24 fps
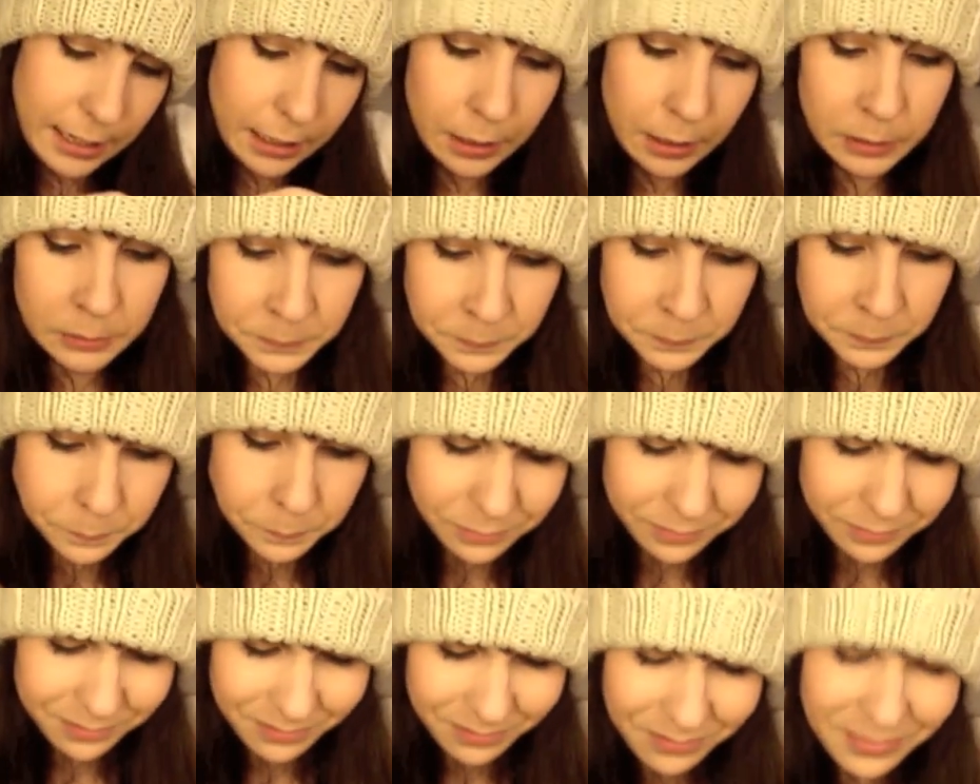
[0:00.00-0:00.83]
like,
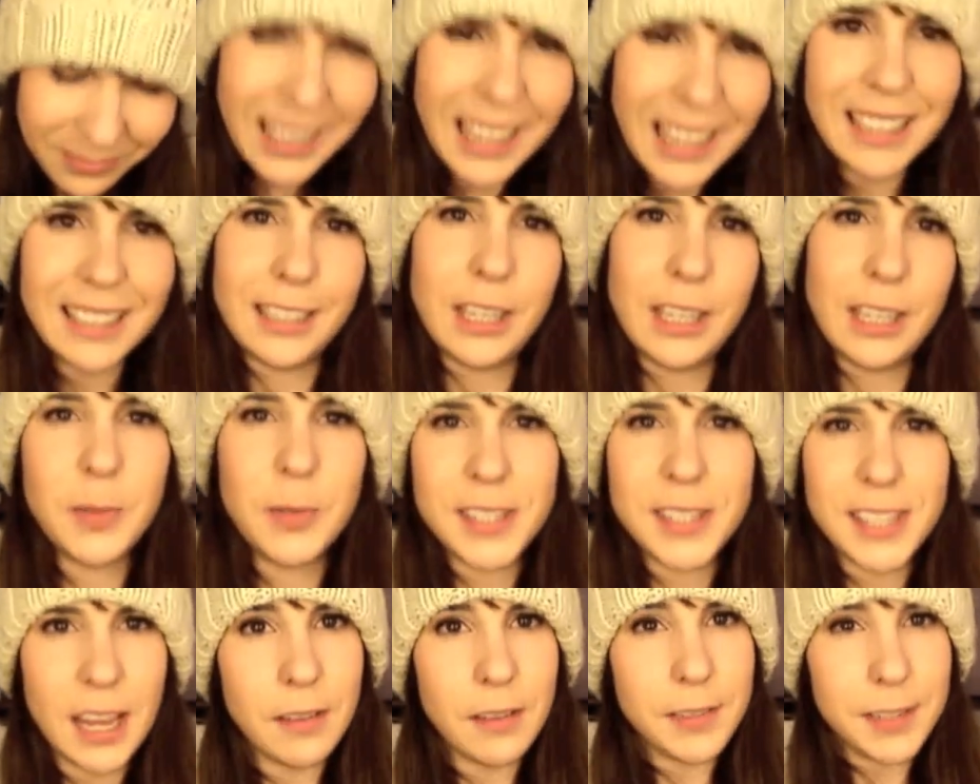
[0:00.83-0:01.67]
they
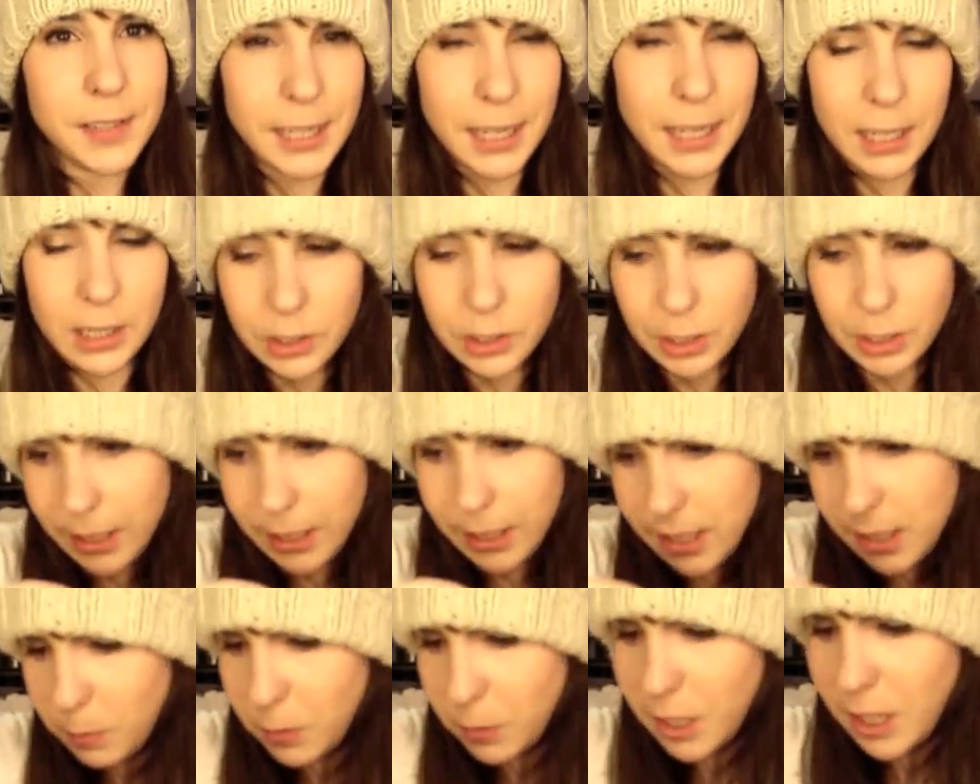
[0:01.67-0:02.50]
always have sale and
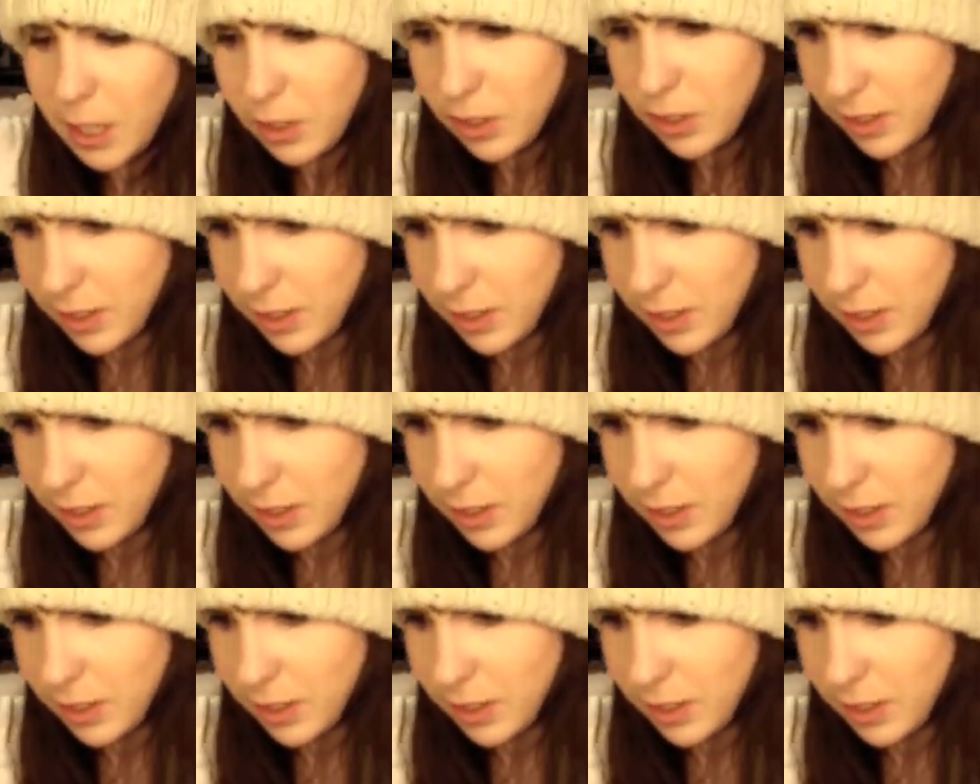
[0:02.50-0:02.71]
it's pretty